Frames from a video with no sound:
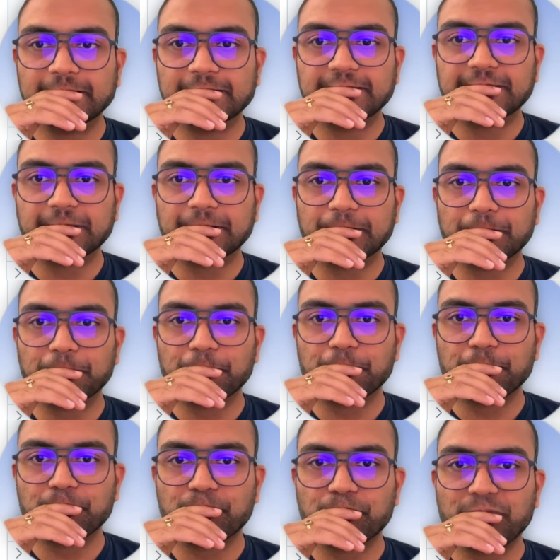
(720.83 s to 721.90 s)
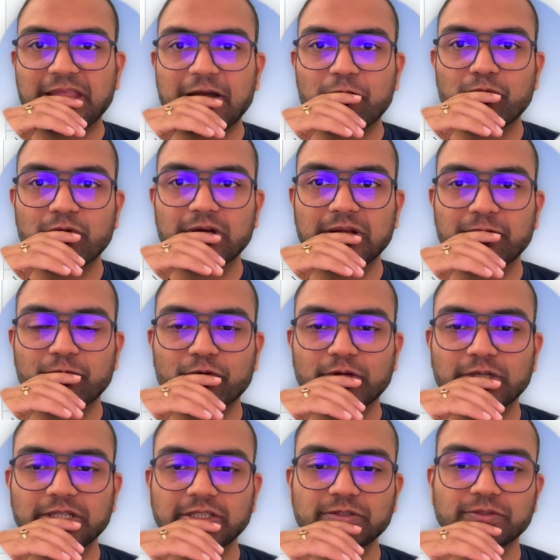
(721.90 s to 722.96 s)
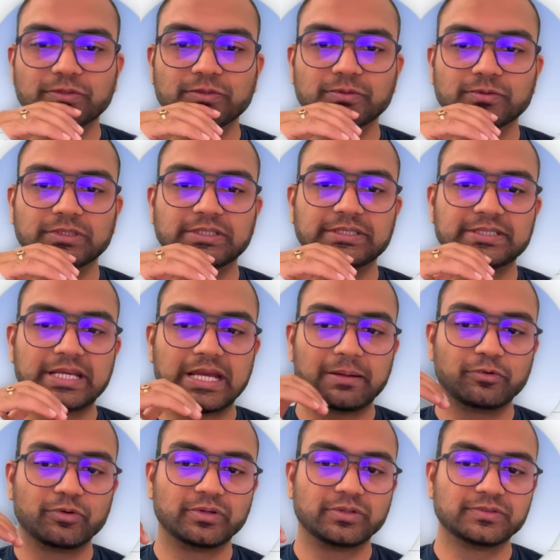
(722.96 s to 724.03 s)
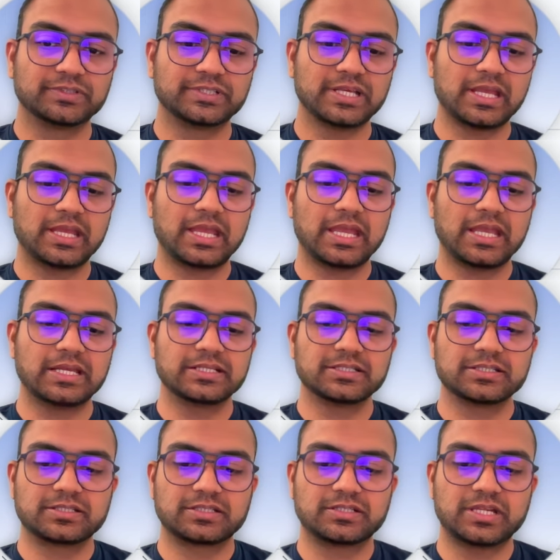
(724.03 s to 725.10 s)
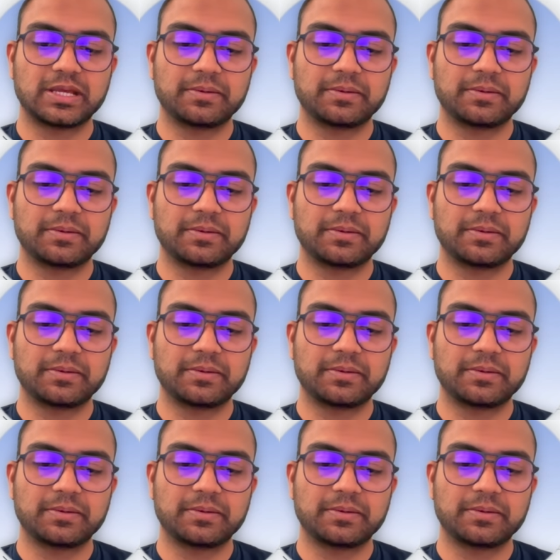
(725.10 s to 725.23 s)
So now what I'm wanting to do is I'm going to say, hey, step